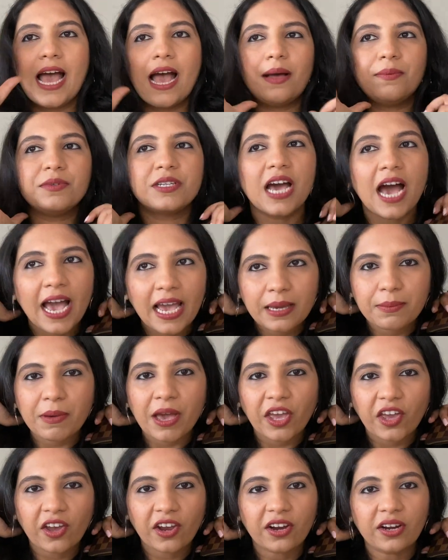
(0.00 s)
I'm tying
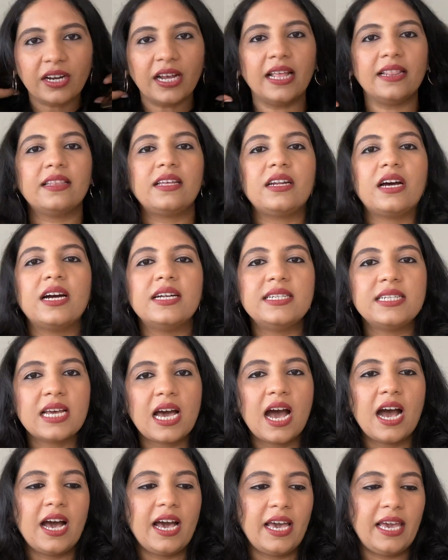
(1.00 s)
my hair and then
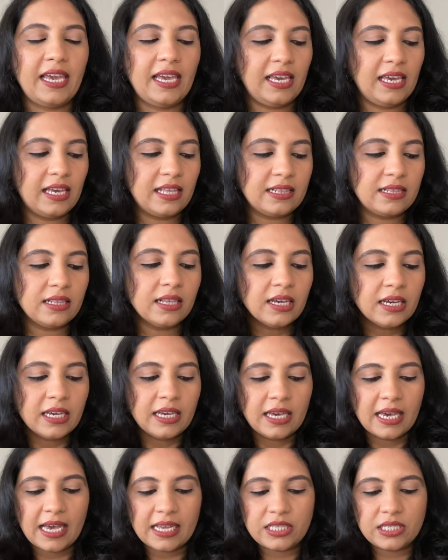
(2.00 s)
untying, and
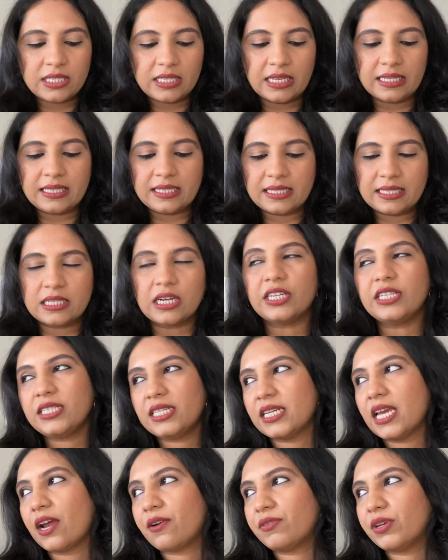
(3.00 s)
it's starting
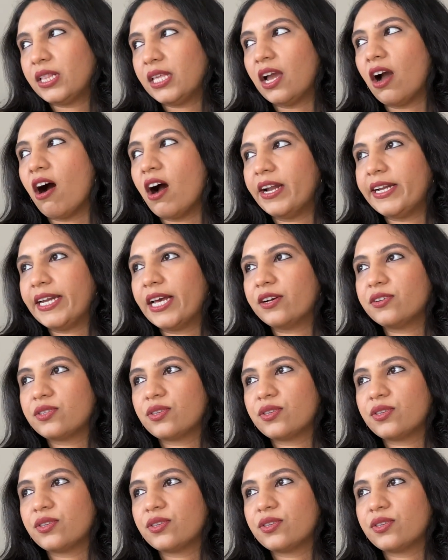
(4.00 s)
to get really hot now.